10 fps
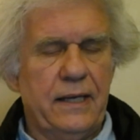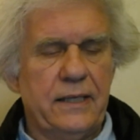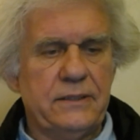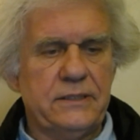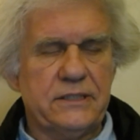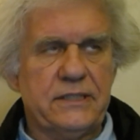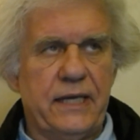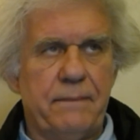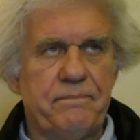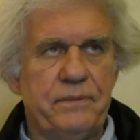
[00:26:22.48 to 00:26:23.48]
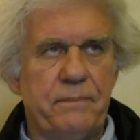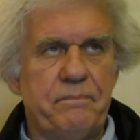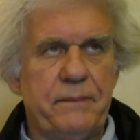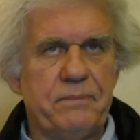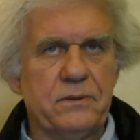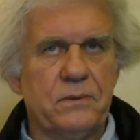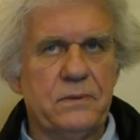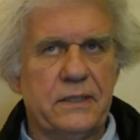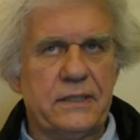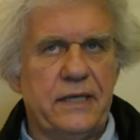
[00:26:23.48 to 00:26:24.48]
You just can't put people to
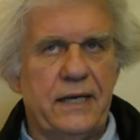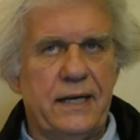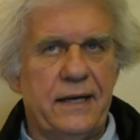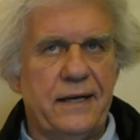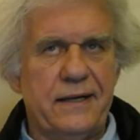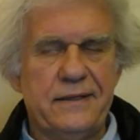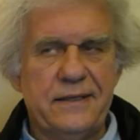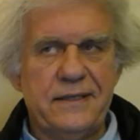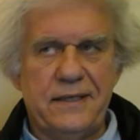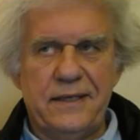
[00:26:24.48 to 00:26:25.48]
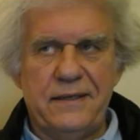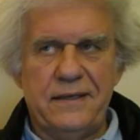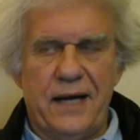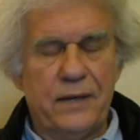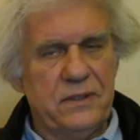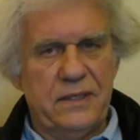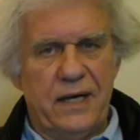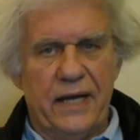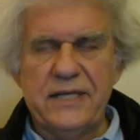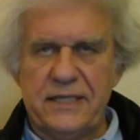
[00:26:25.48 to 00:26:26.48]
work uh, in un
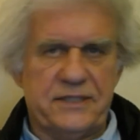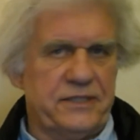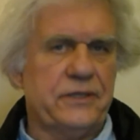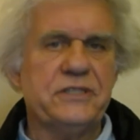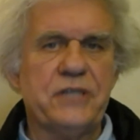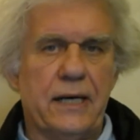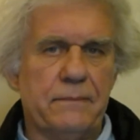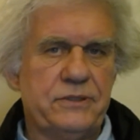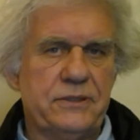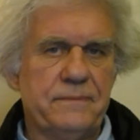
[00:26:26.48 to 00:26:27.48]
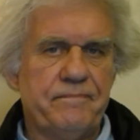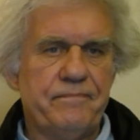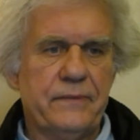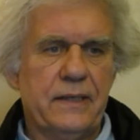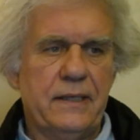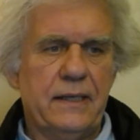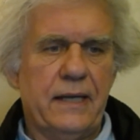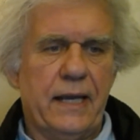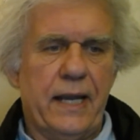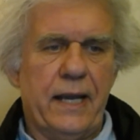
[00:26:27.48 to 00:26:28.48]
unnecessary jobs.
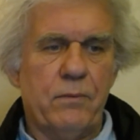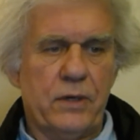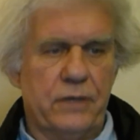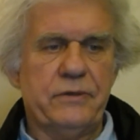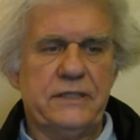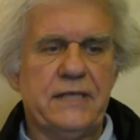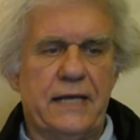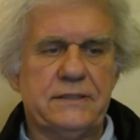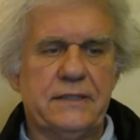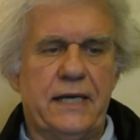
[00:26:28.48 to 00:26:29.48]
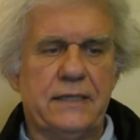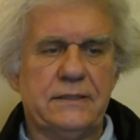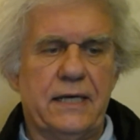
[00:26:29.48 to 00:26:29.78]
And we're going to reach that stage.